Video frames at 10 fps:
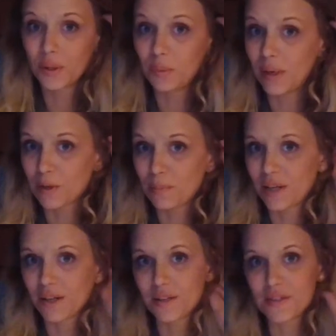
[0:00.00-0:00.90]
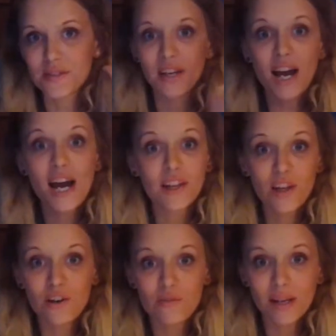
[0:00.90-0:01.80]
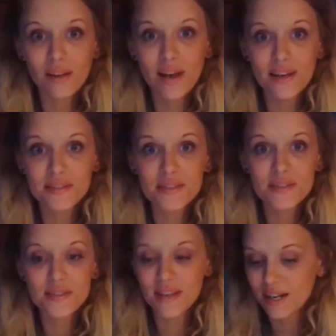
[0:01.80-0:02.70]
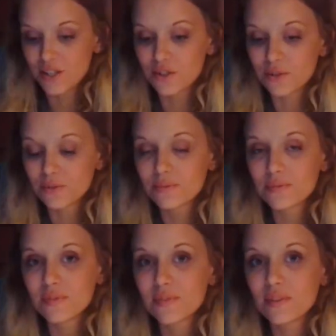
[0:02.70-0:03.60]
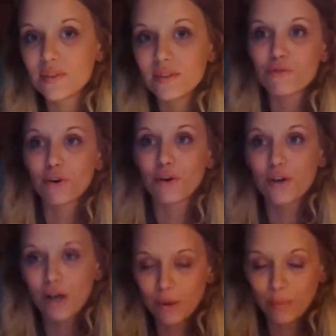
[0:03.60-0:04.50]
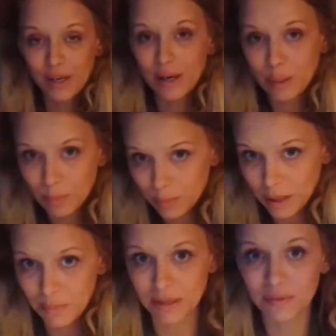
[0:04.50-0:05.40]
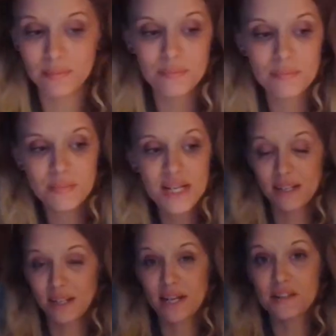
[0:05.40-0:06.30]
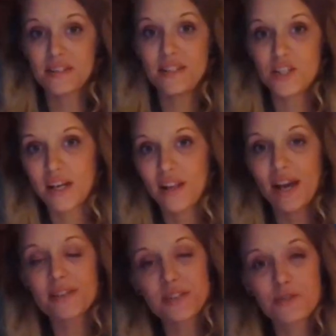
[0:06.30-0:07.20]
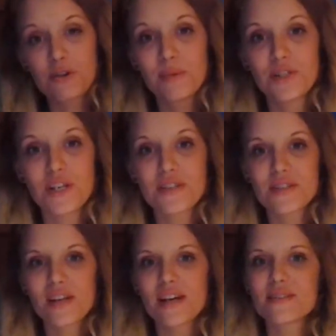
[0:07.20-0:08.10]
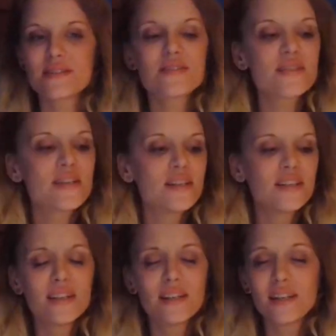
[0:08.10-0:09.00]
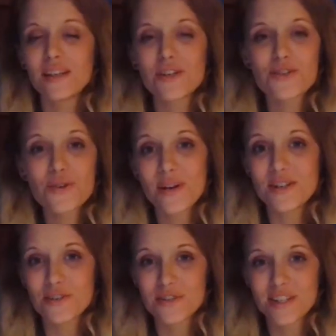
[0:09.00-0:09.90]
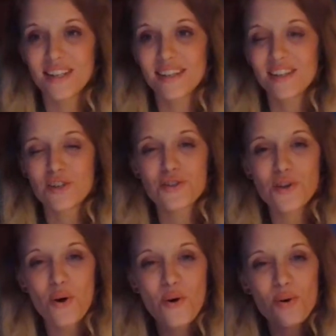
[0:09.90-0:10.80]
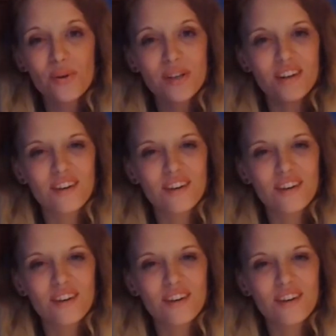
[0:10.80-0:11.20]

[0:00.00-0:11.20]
really weird because, I love my classes that I do. For right now, I'm taking a lot of CJ classes, criminal justice classes, and they're so interesting, and they're so,